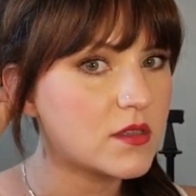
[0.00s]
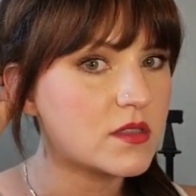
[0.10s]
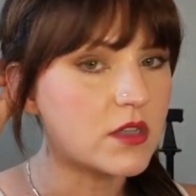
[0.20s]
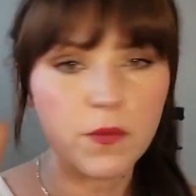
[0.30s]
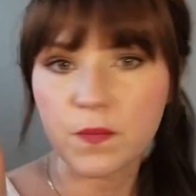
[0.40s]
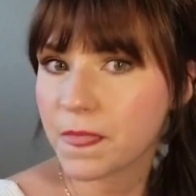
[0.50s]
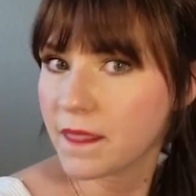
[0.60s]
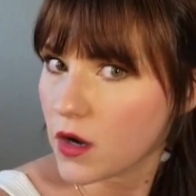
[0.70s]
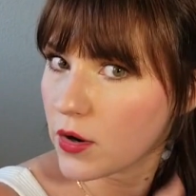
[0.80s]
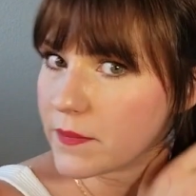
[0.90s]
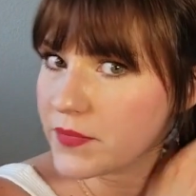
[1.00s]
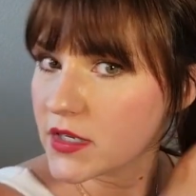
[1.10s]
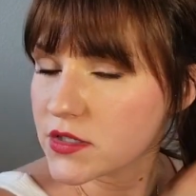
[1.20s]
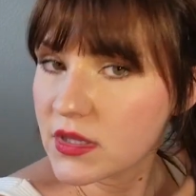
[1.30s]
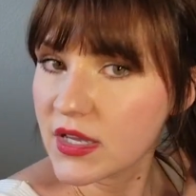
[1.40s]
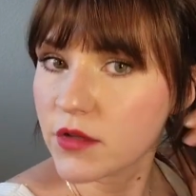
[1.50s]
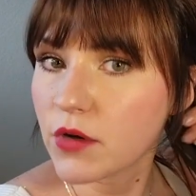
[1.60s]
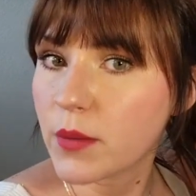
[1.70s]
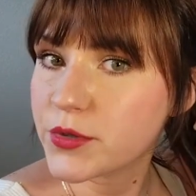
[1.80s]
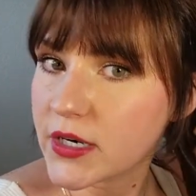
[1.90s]
So, okay. So the
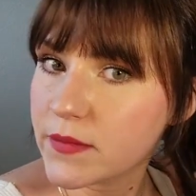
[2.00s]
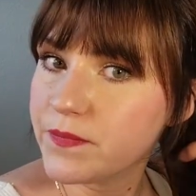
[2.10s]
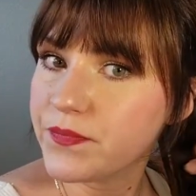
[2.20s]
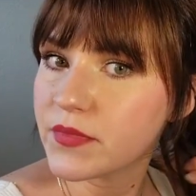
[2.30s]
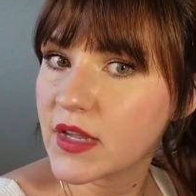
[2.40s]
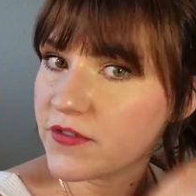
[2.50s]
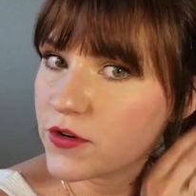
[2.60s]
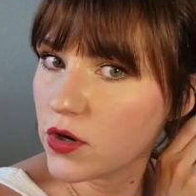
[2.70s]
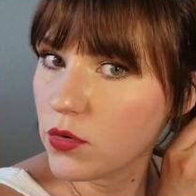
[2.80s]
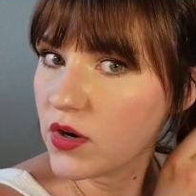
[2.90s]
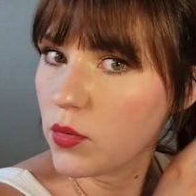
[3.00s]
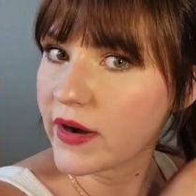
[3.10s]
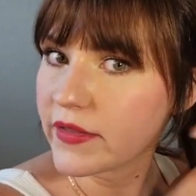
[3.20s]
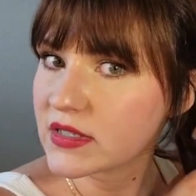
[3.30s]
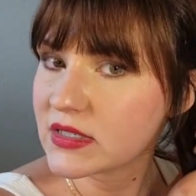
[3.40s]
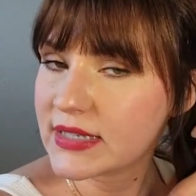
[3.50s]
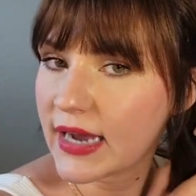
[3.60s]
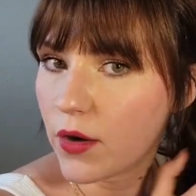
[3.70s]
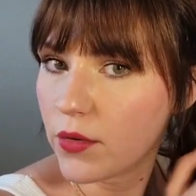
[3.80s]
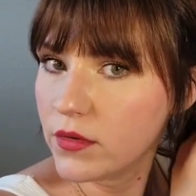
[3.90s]
other option, if you don't want to wear this
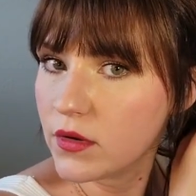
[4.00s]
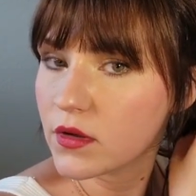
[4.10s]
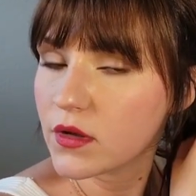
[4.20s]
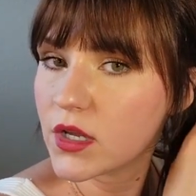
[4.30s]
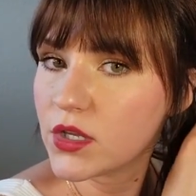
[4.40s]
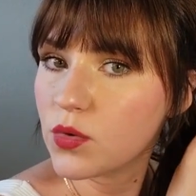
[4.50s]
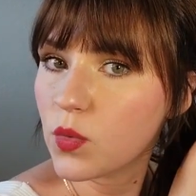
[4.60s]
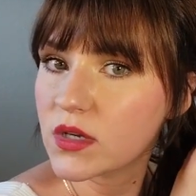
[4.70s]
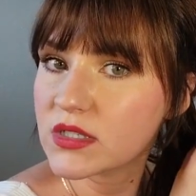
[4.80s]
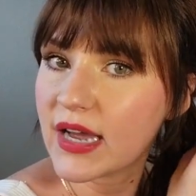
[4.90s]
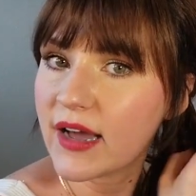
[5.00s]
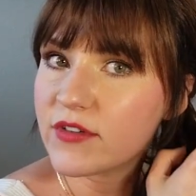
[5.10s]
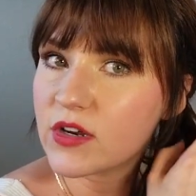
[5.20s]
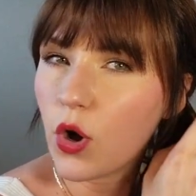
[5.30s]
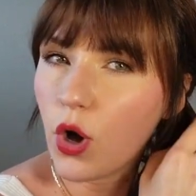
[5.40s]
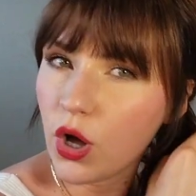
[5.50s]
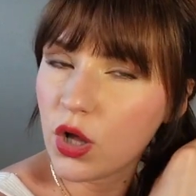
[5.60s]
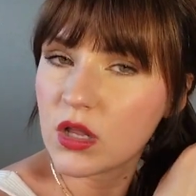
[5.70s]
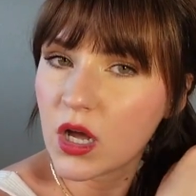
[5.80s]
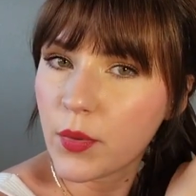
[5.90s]
down and you want to have it
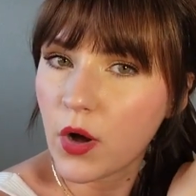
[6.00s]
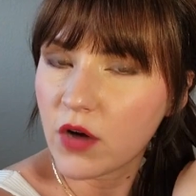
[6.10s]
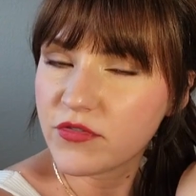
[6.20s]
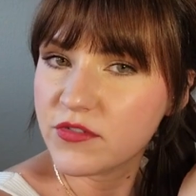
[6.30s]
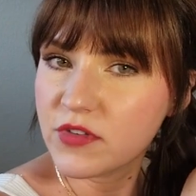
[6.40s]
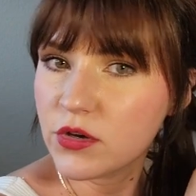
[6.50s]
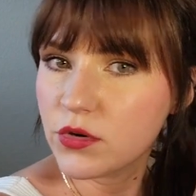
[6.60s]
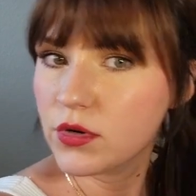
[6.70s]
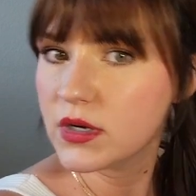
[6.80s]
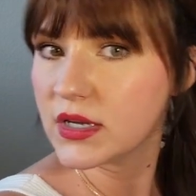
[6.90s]
all up off of you,